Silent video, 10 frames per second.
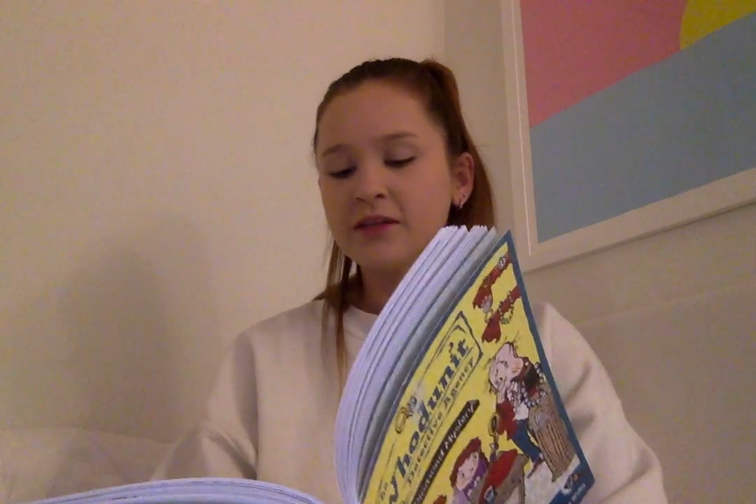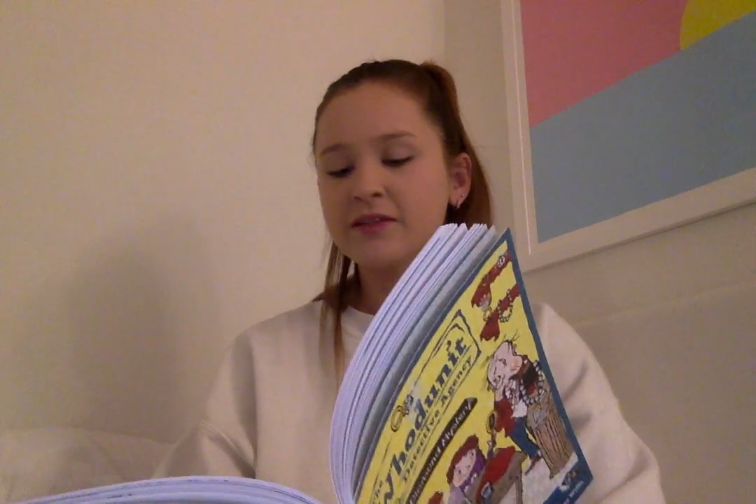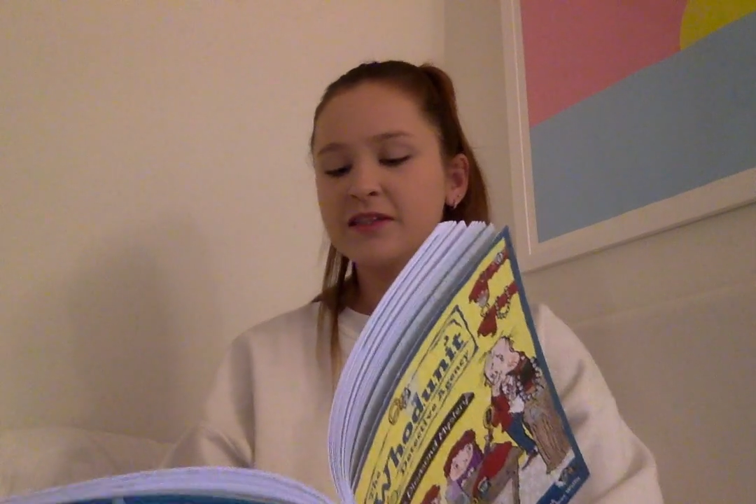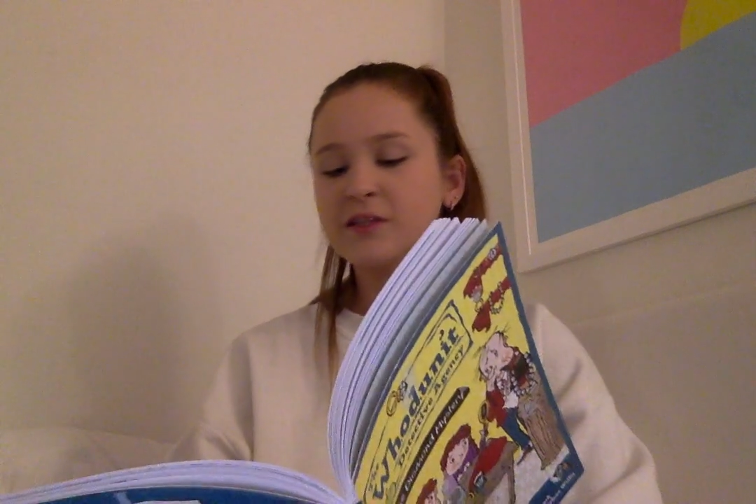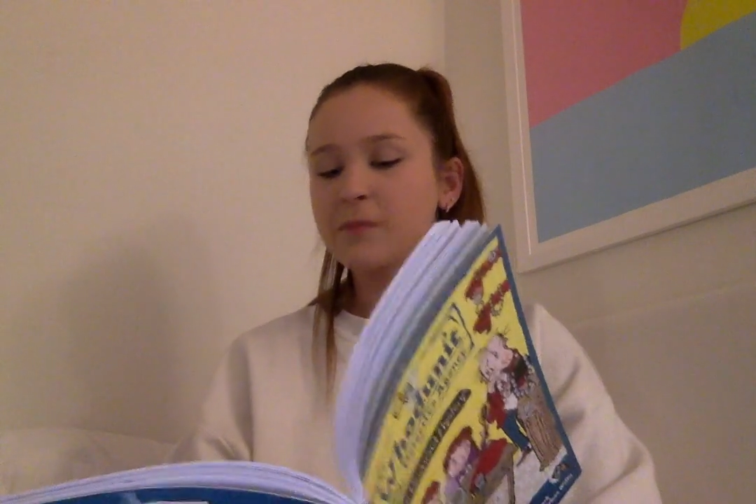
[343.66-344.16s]

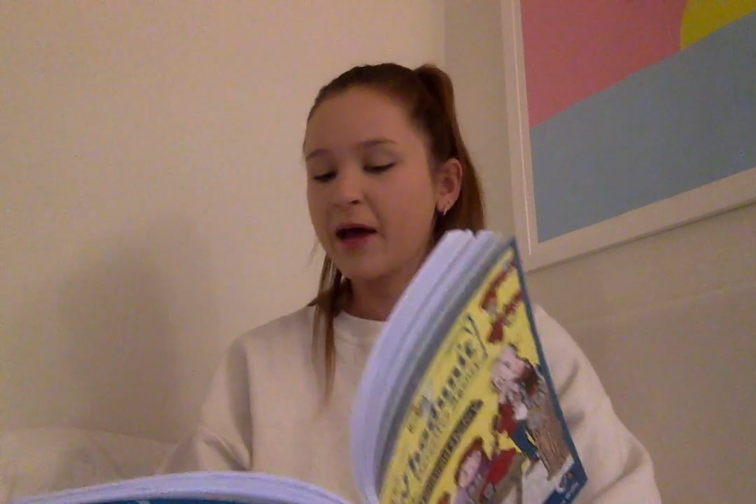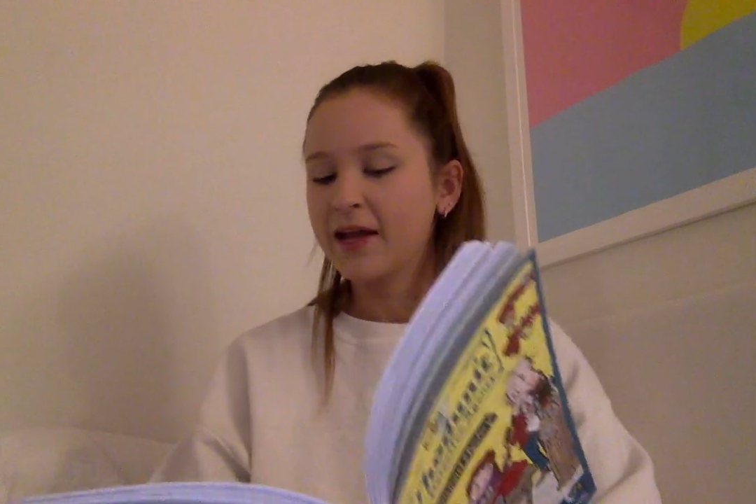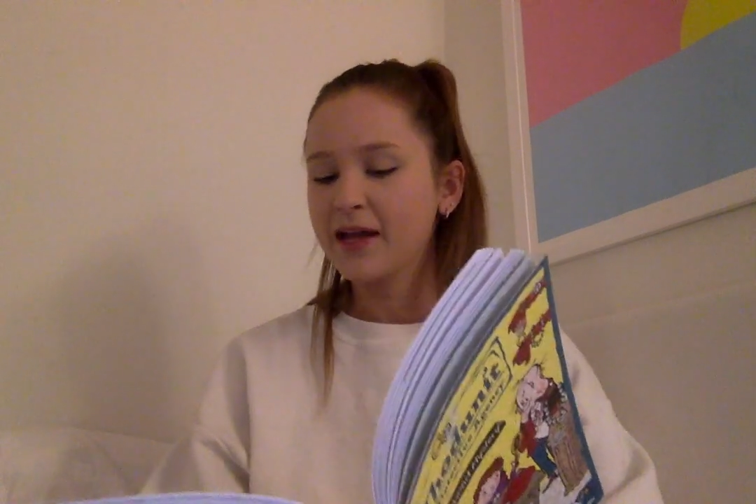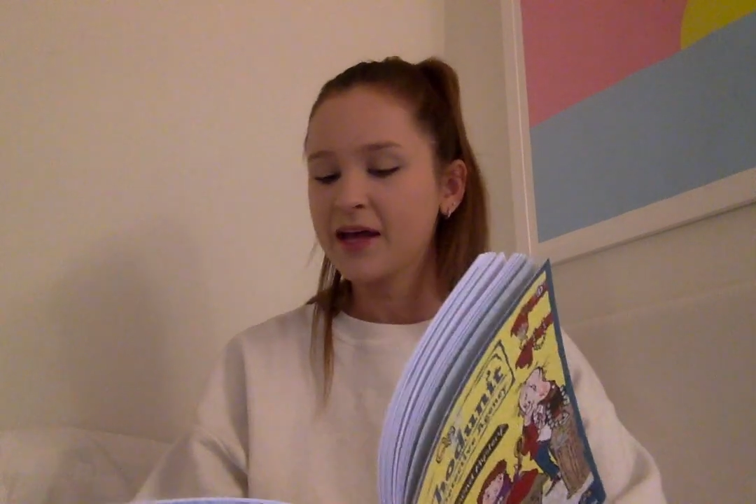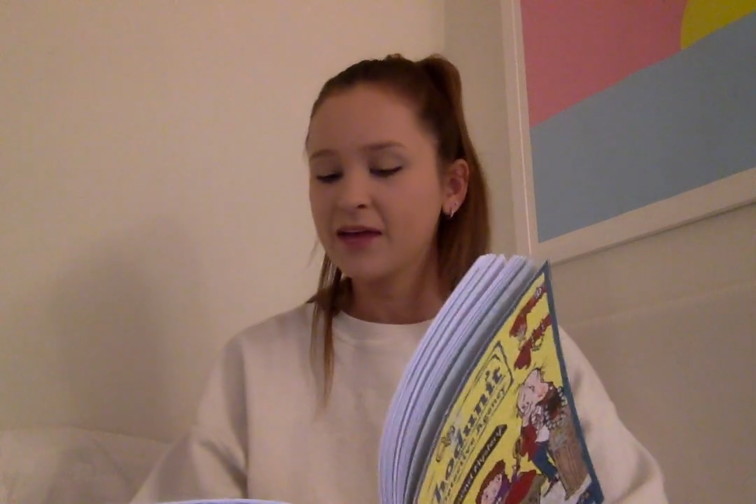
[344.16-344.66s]
Since
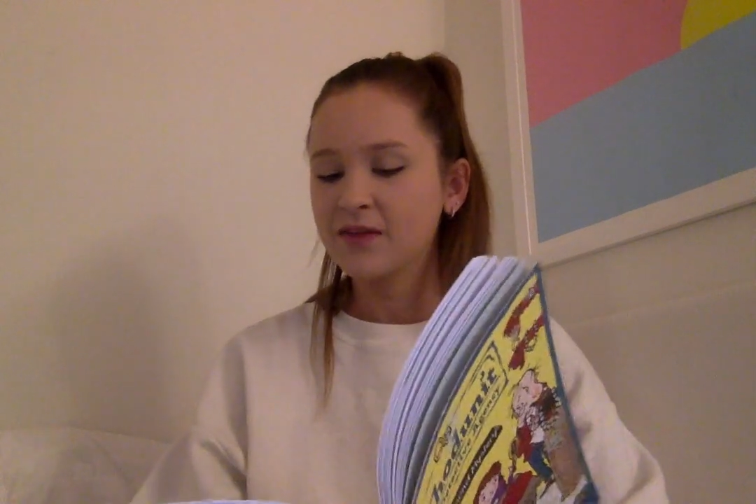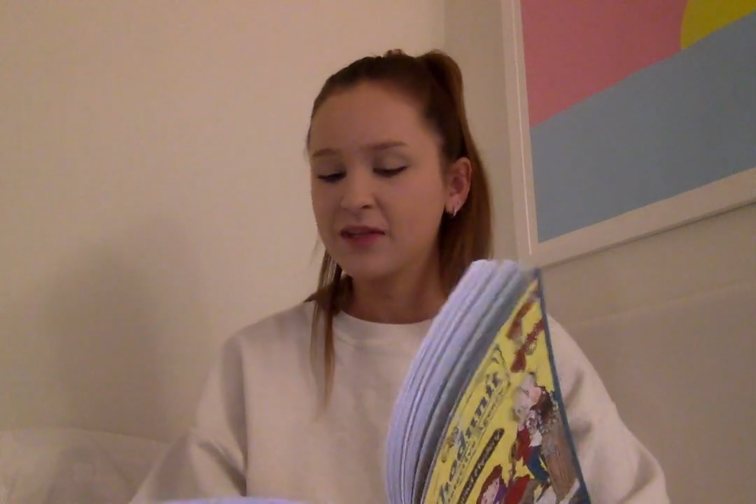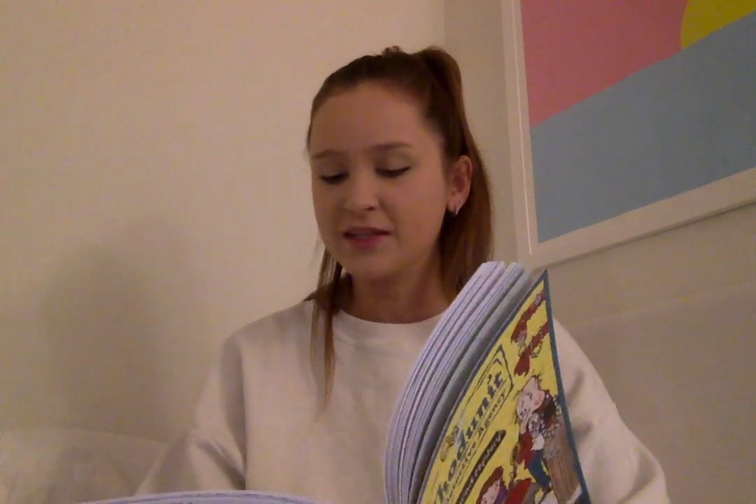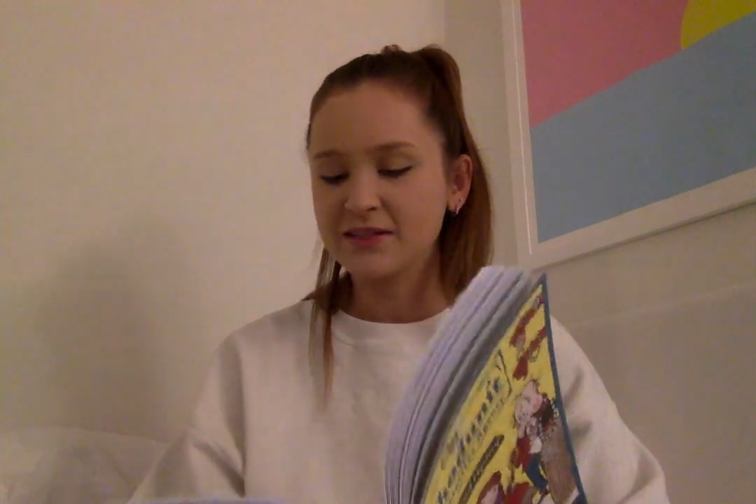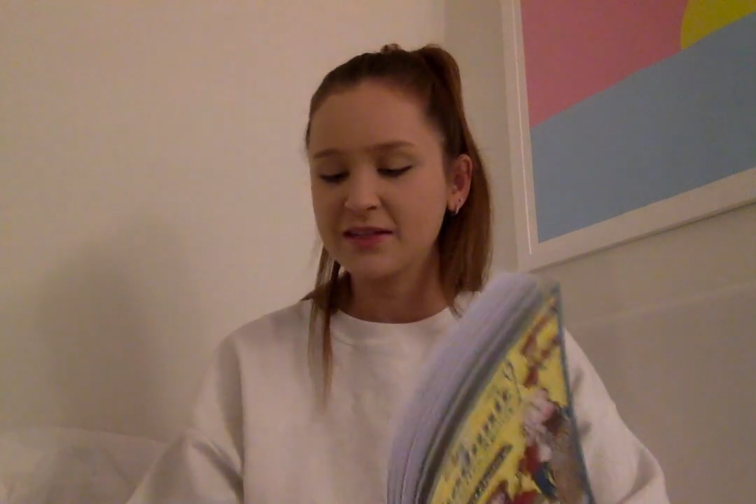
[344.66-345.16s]
Maya had
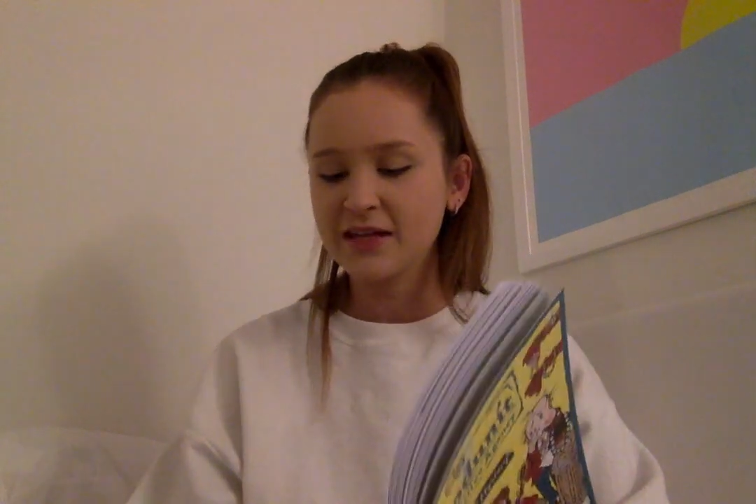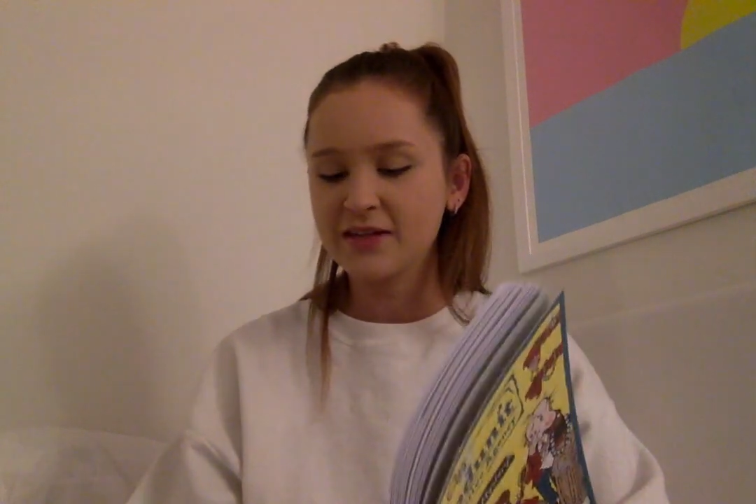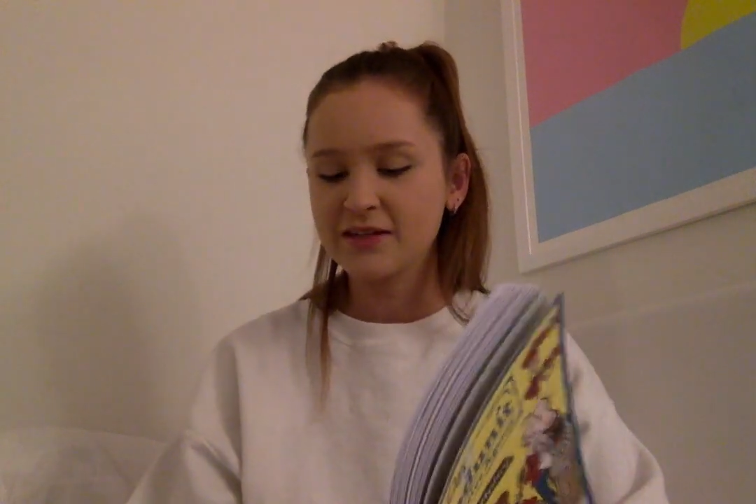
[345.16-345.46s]
the inside